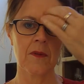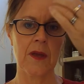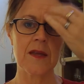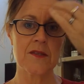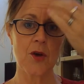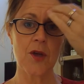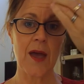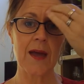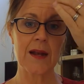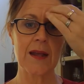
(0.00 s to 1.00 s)
It's
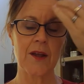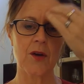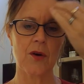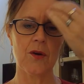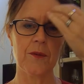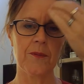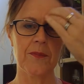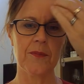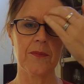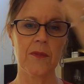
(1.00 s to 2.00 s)
okay to let it go.
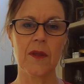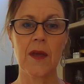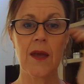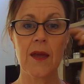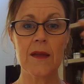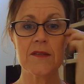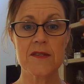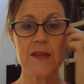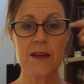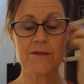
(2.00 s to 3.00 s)
It's
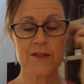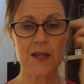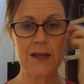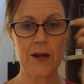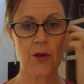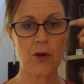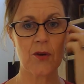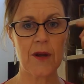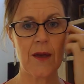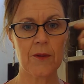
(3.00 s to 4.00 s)
safe to let it go
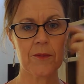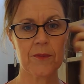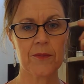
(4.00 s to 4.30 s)
now.